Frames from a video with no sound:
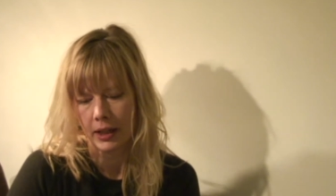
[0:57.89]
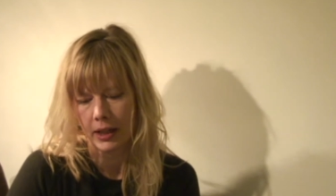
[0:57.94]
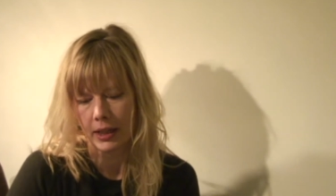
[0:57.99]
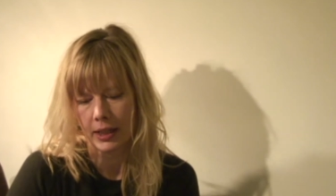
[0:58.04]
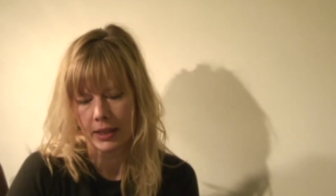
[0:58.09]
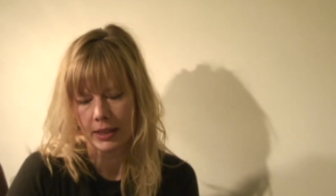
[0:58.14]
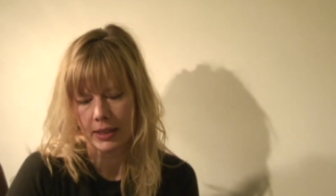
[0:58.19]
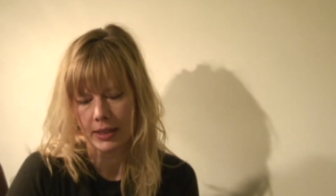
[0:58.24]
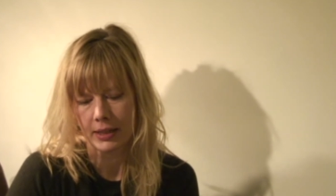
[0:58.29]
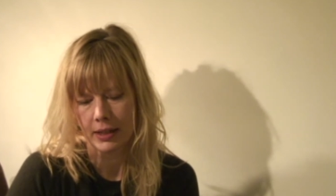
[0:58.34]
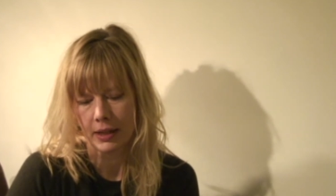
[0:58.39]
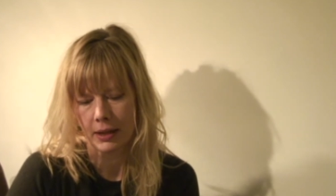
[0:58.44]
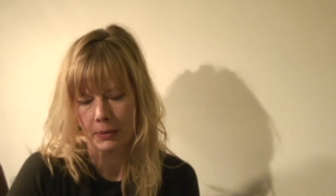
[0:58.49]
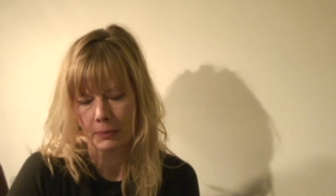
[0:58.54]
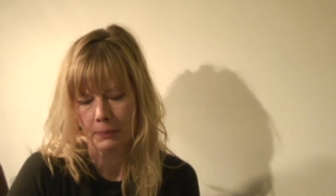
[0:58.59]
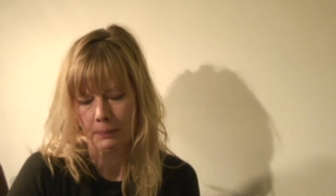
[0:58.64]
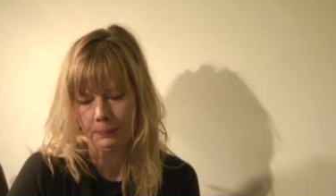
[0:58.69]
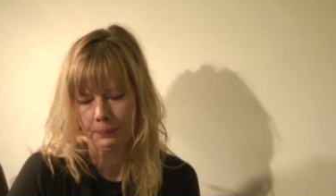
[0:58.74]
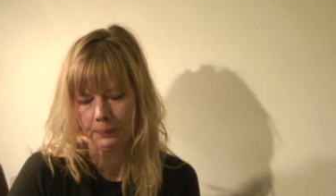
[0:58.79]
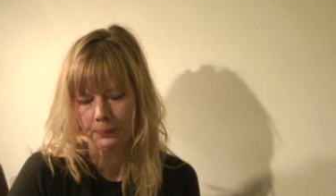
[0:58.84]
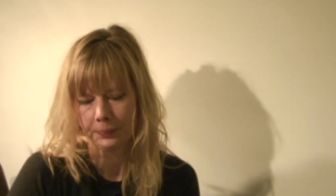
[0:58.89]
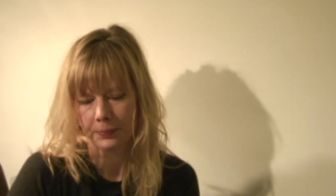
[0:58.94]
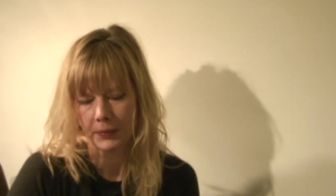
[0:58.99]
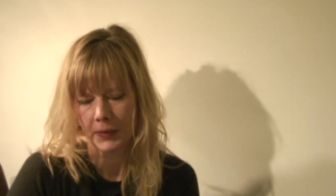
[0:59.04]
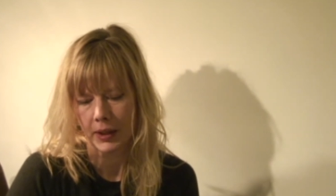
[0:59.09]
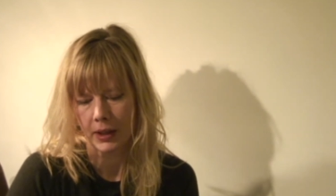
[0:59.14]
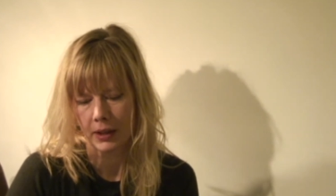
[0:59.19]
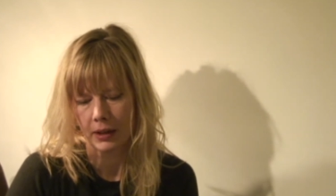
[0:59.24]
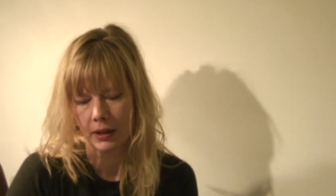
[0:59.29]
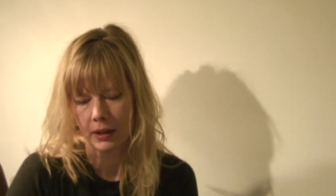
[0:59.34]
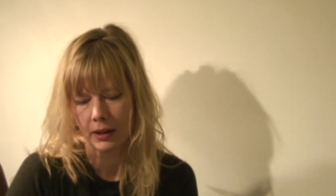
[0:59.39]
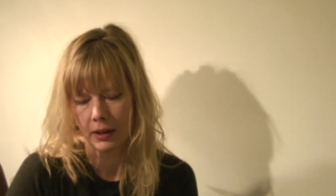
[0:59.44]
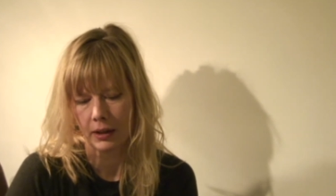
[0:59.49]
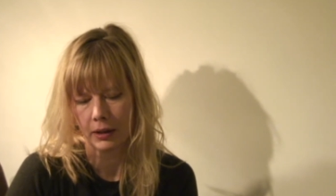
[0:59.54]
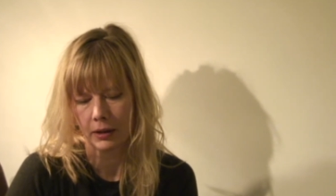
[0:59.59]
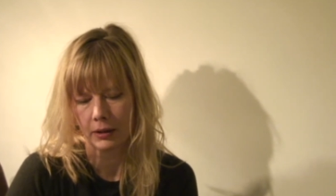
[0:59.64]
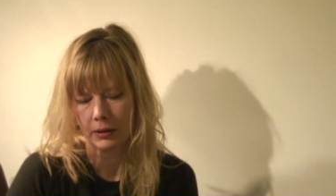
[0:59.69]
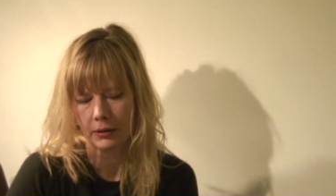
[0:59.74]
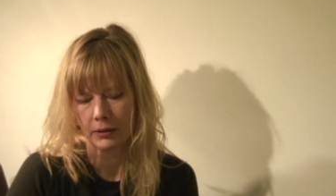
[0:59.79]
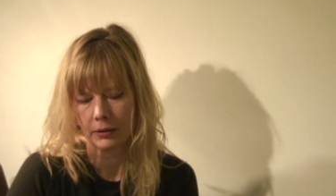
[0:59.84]
It's
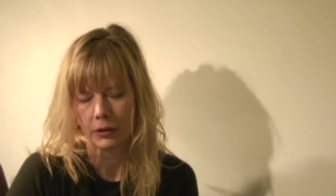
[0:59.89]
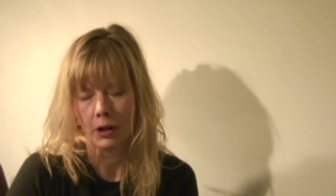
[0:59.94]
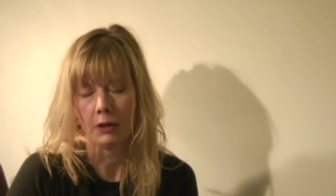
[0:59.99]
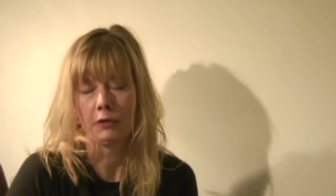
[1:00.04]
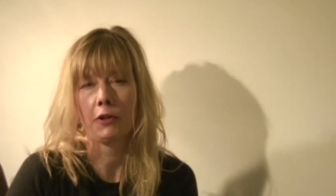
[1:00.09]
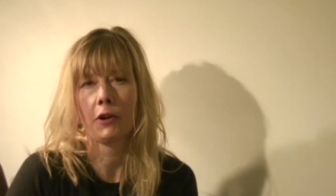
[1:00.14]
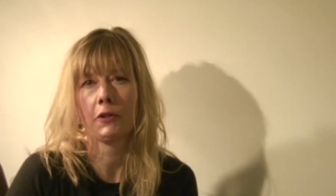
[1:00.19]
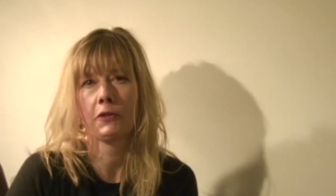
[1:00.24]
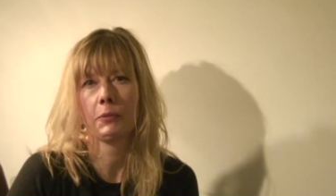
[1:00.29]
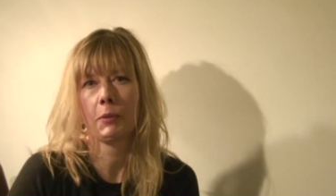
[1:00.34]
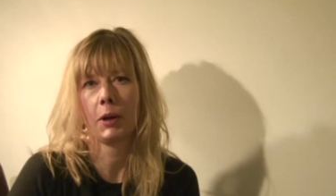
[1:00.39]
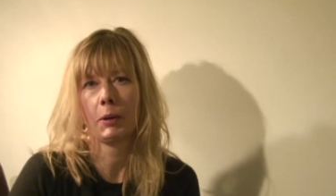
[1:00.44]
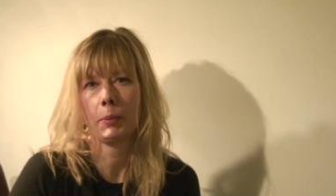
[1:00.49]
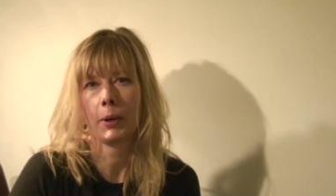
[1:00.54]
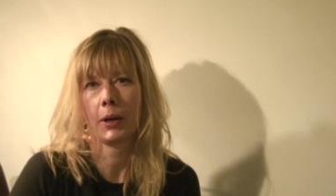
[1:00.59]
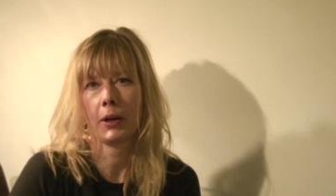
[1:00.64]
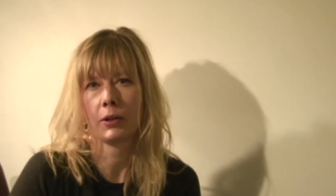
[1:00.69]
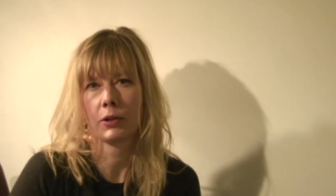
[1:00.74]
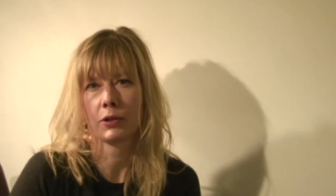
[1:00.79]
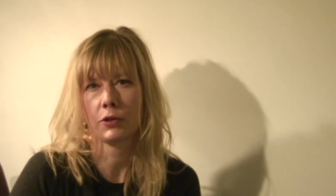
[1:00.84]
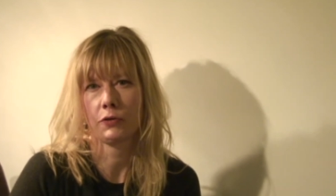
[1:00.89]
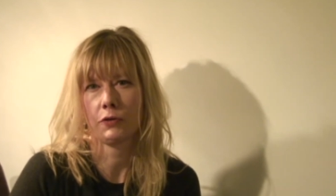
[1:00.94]
not far from my parents'